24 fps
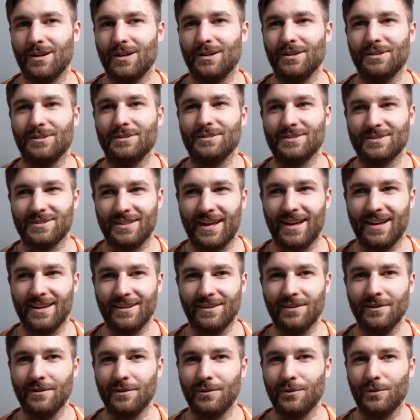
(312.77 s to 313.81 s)

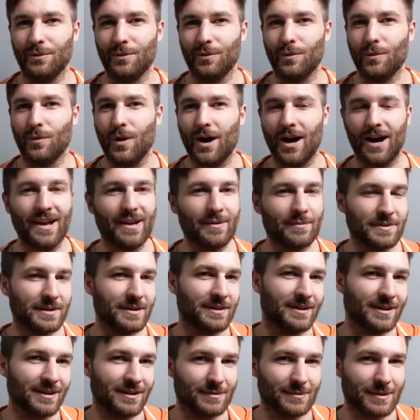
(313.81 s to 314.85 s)
understand why I'm
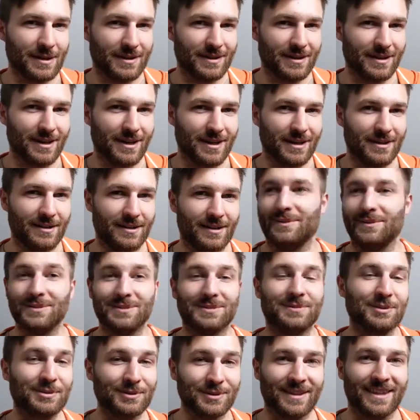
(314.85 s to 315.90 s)
thinking about that. So I
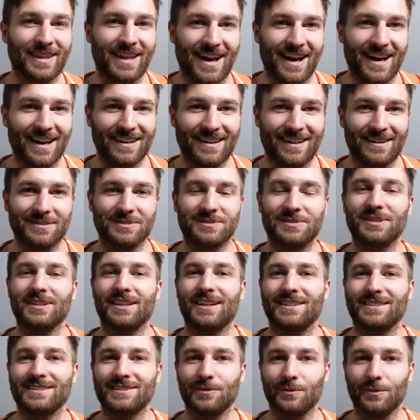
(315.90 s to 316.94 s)
was doing that, I was
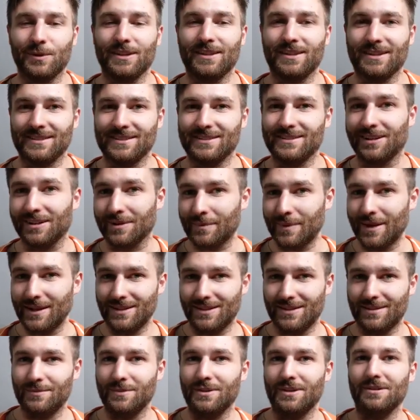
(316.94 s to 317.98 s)
realizing what this song
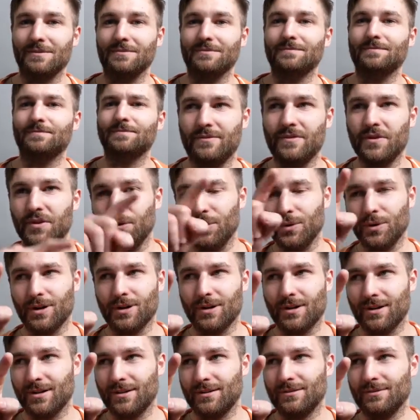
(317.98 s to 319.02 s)
meant to me. The
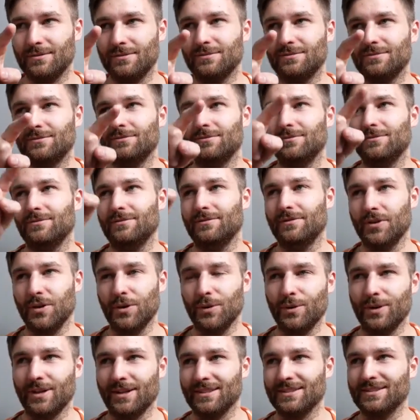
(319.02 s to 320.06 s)
viewer
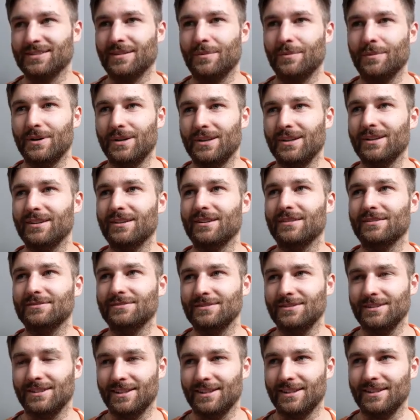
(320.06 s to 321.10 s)
viewing somebody
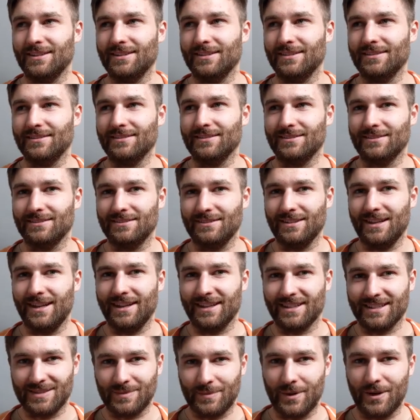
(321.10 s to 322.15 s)
in
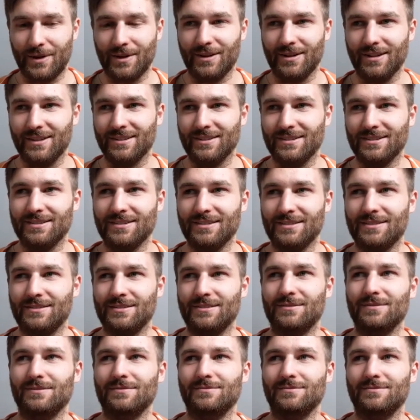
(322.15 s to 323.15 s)
an experience,